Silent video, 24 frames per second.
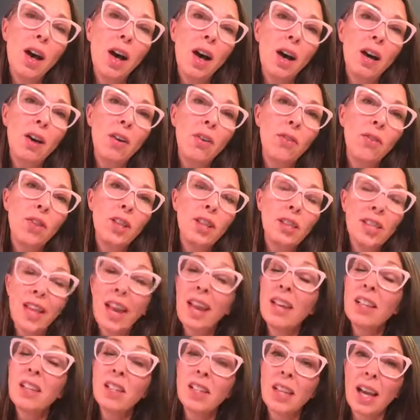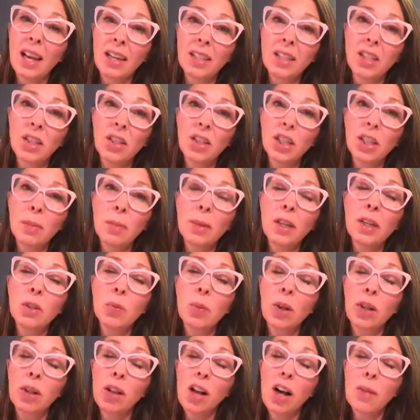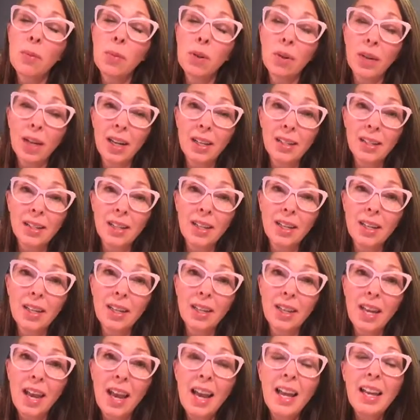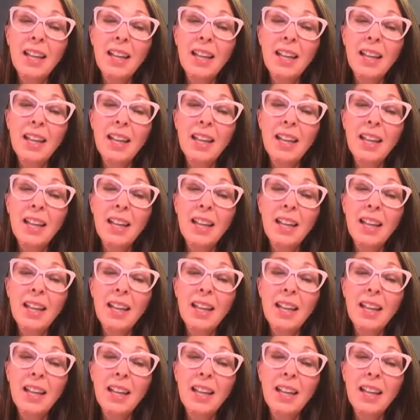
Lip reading: of this haystack series, because what Claude Monet did